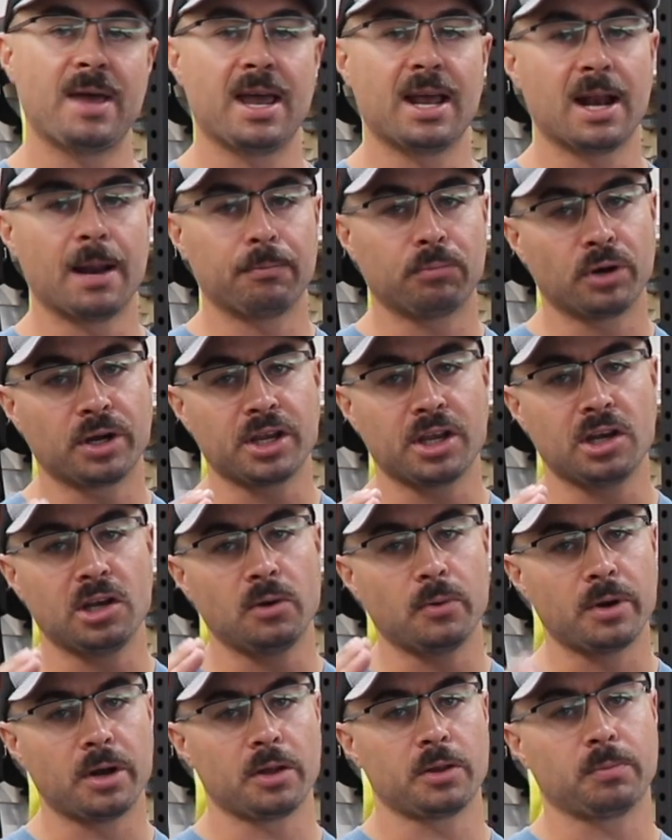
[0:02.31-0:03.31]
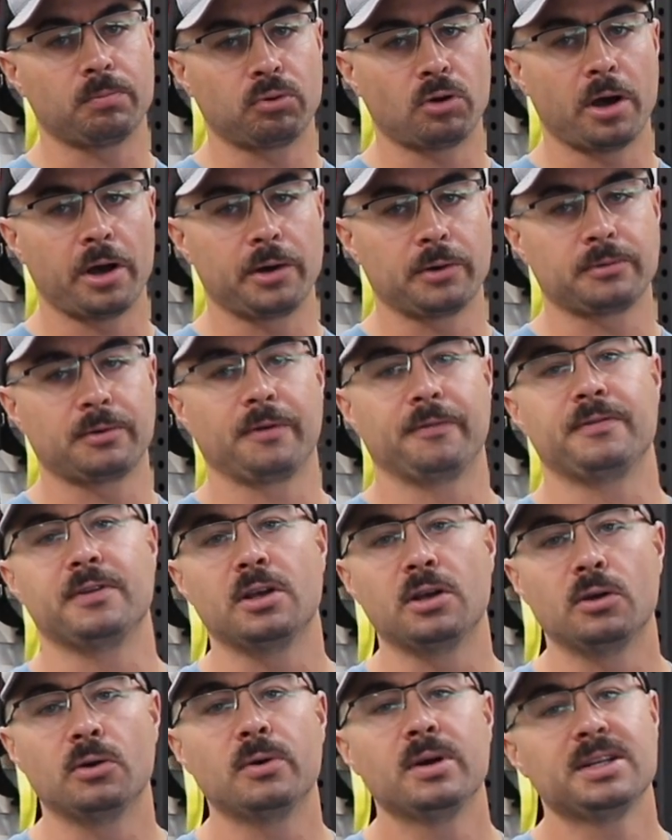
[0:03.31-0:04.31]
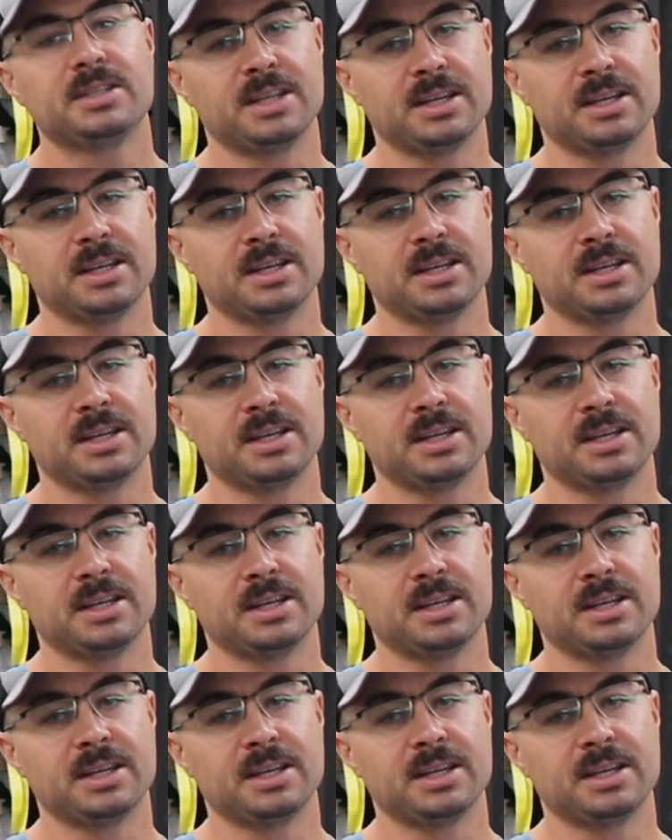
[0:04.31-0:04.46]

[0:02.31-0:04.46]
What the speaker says: and I'm bringing you another product review.